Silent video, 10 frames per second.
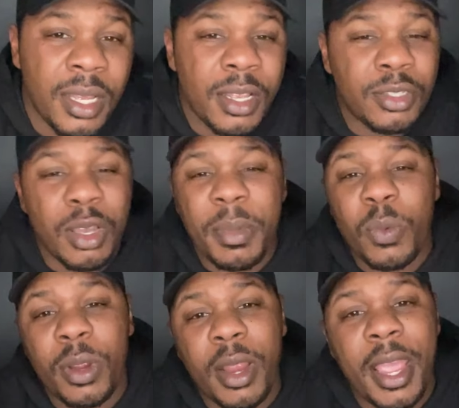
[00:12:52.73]
So
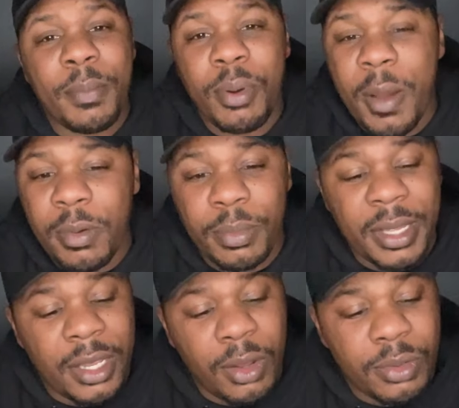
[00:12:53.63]
we're at probably
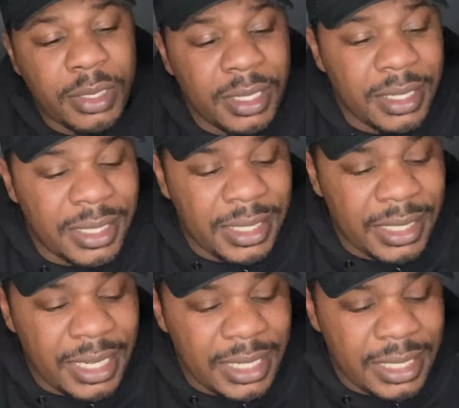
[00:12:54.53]
close to
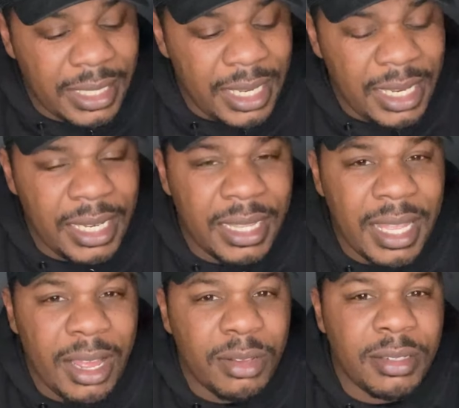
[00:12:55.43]

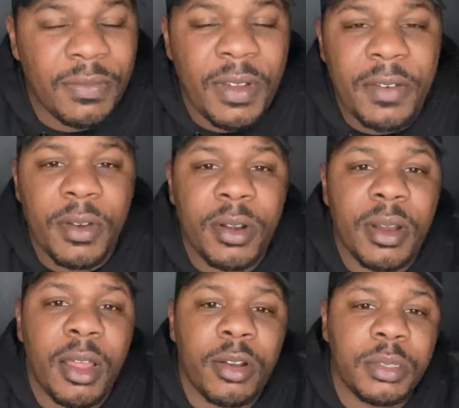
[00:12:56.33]

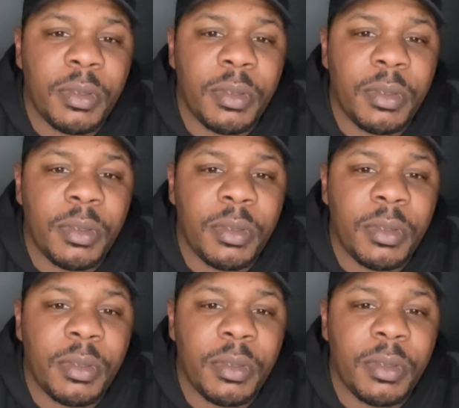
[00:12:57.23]
$16,500